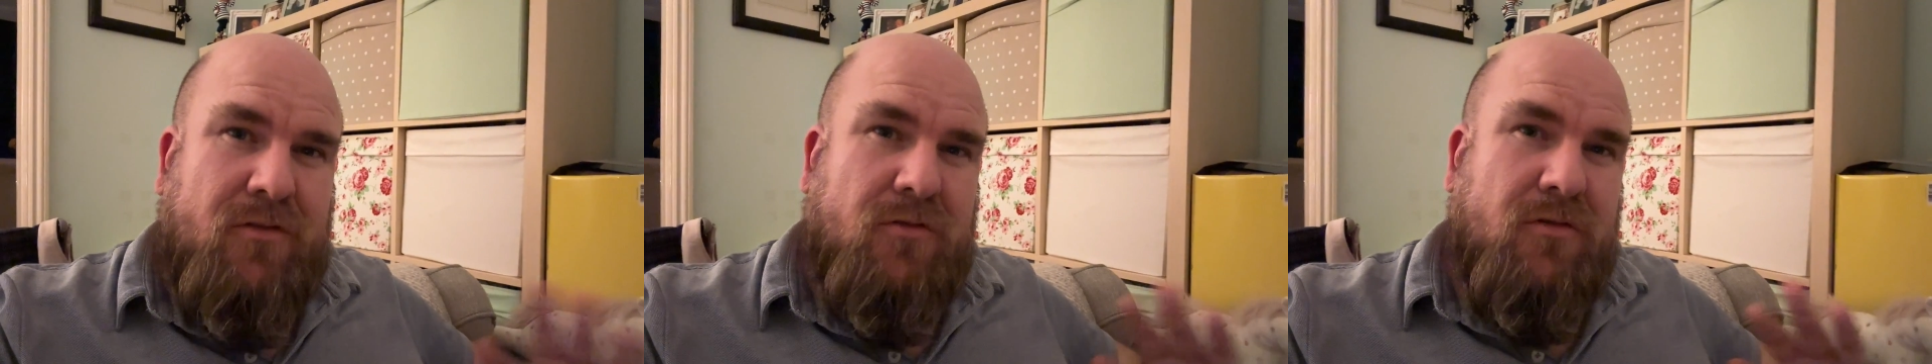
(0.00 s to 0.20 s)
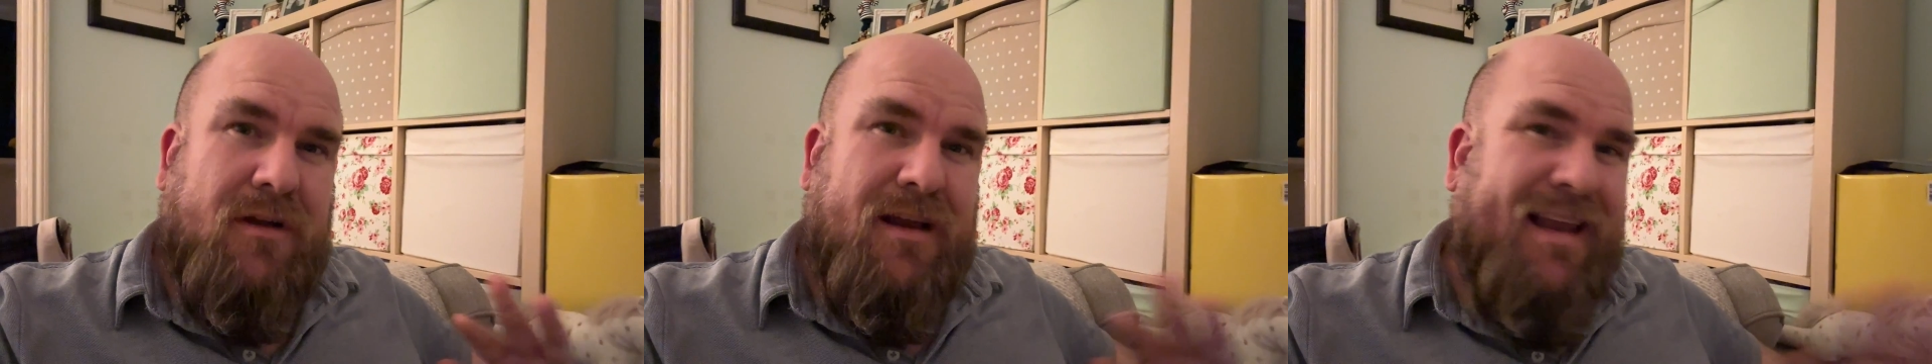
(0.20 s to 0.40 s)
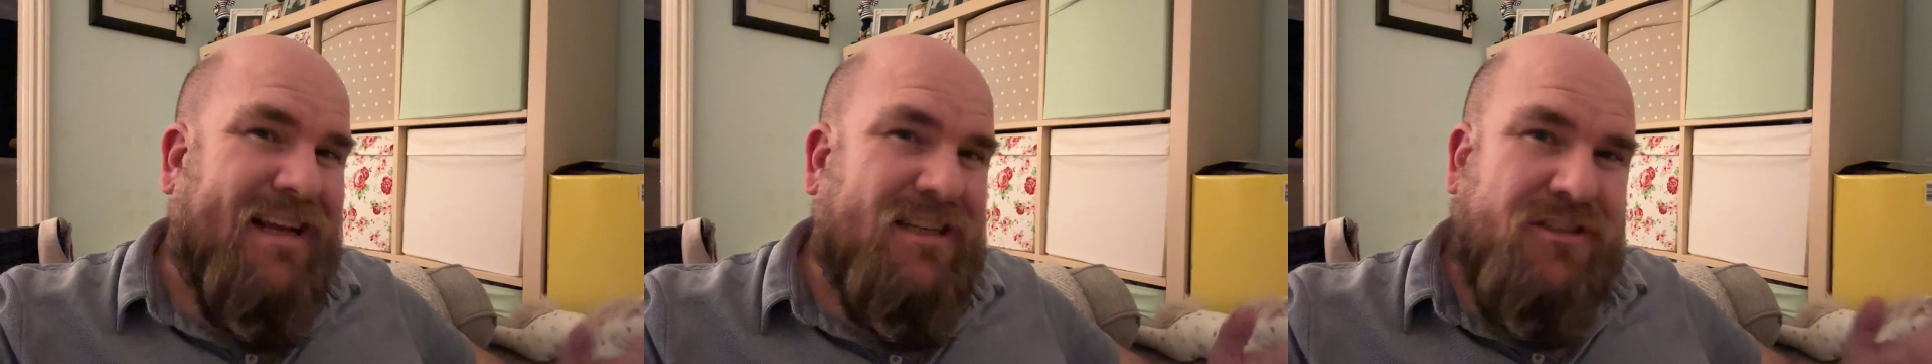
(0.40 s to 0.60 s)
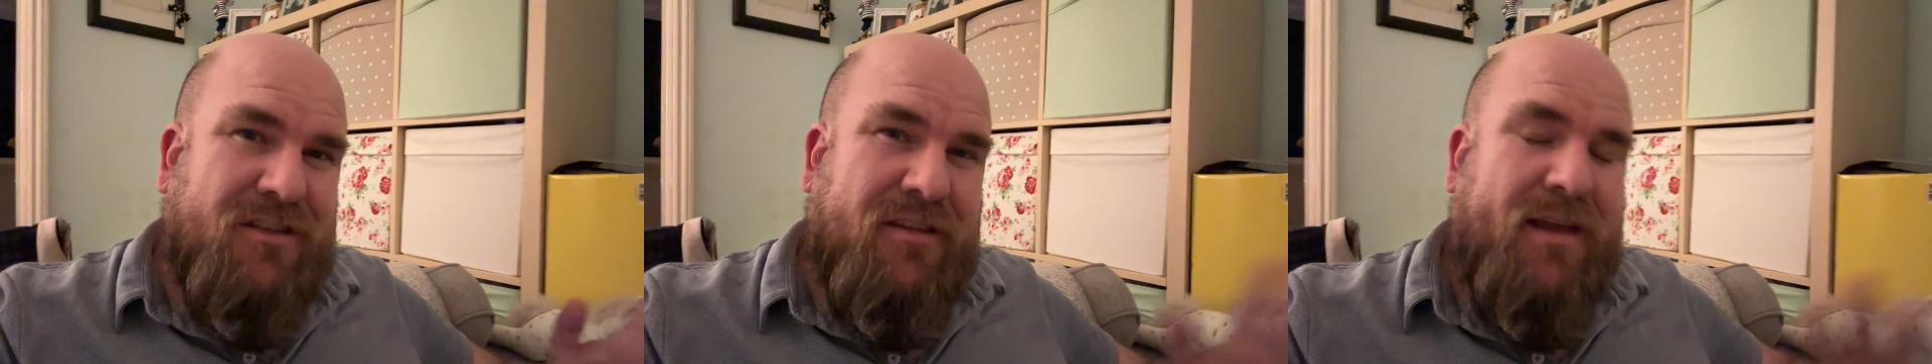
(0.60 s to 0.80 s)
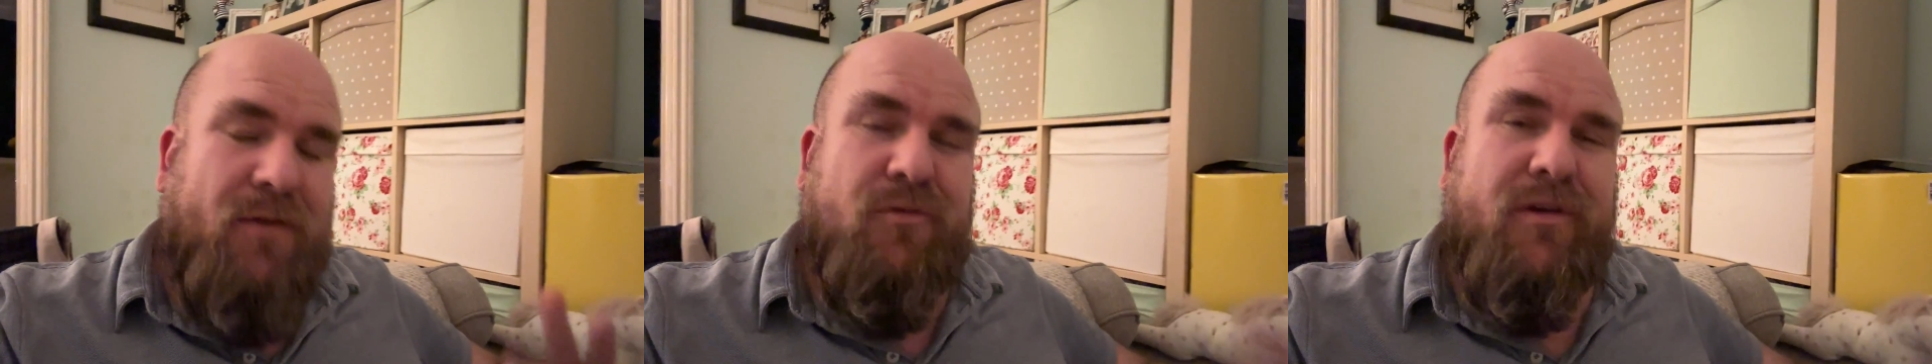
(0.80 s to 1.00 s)
or collection
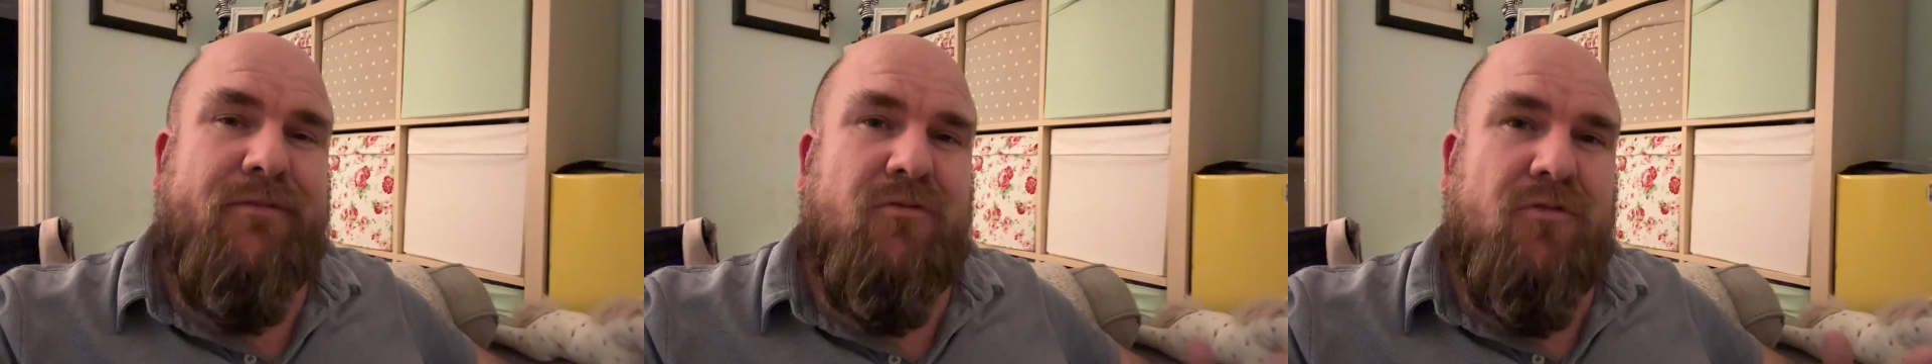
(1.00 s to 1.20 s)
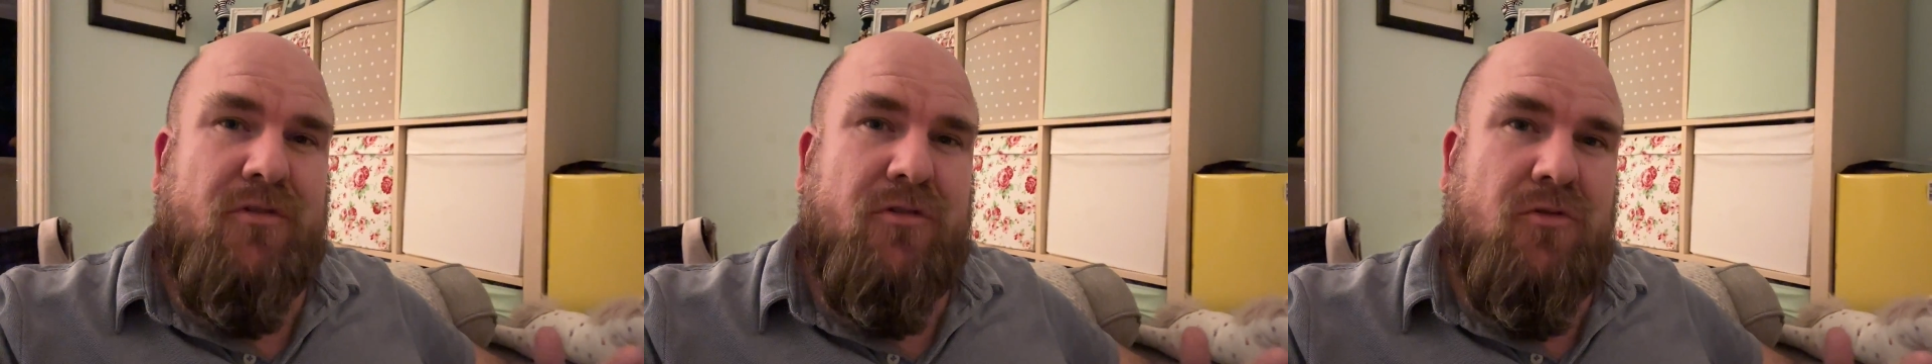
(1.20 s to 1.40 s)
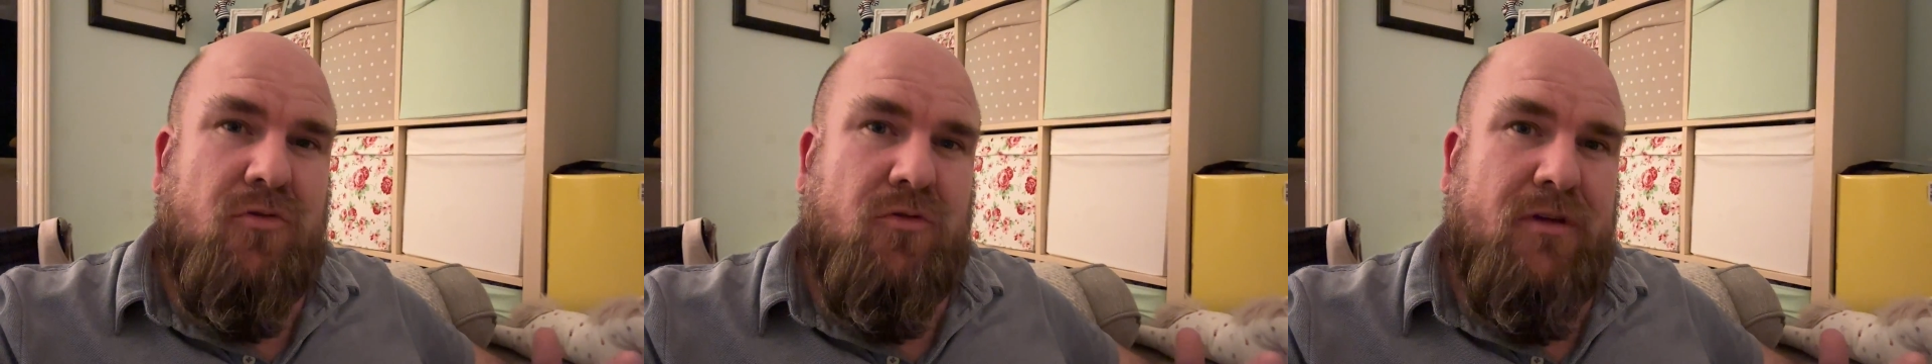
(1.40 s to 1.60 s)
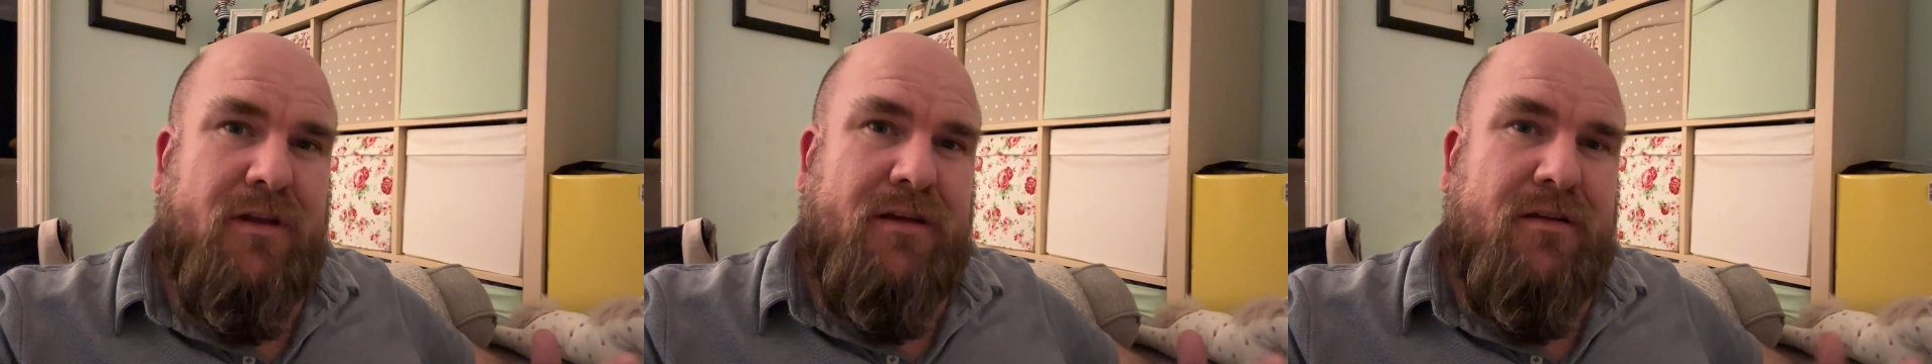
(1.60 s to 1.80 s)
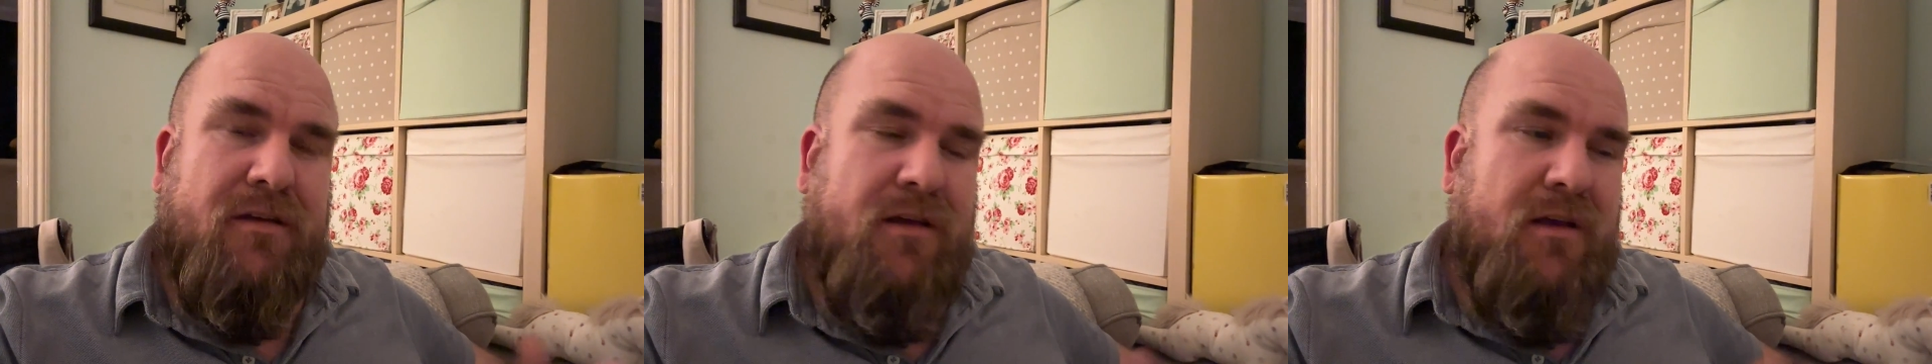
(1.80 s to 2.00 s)
day, whatever you want to call it,